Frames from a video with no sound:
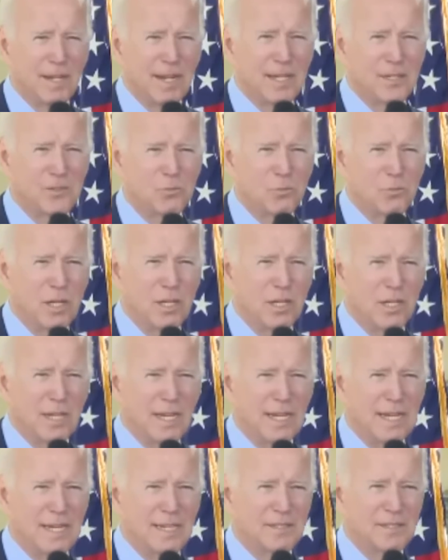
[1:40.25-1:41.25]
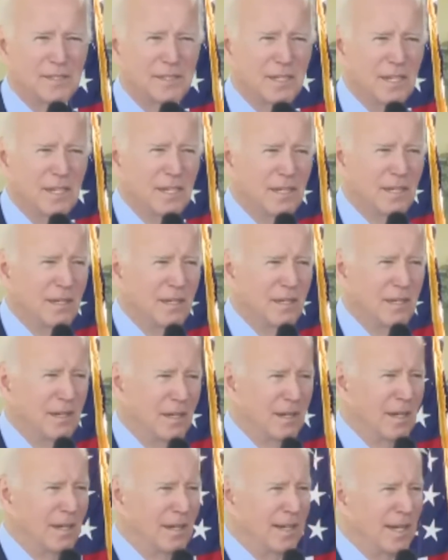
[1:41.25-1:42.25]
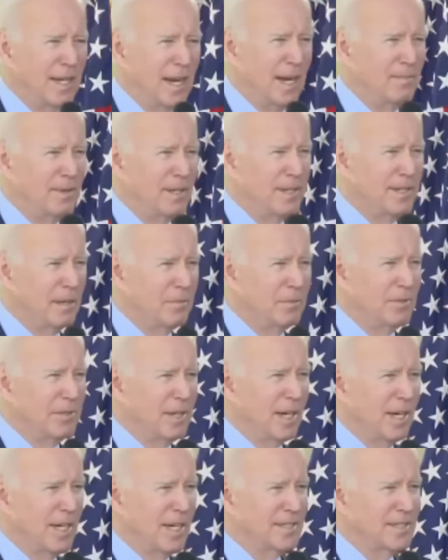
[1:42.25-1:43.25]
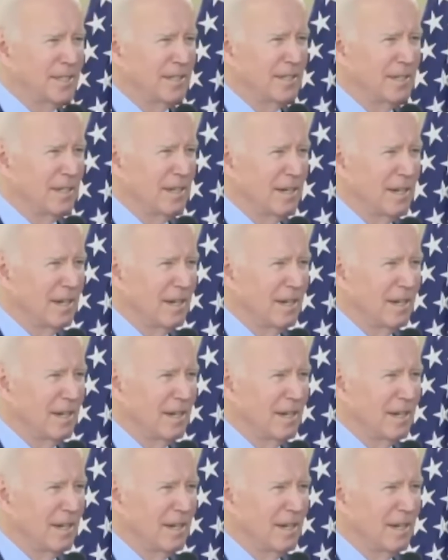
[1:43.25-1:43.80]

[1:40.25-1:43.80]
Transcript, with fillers: as well as any IBEW guys here?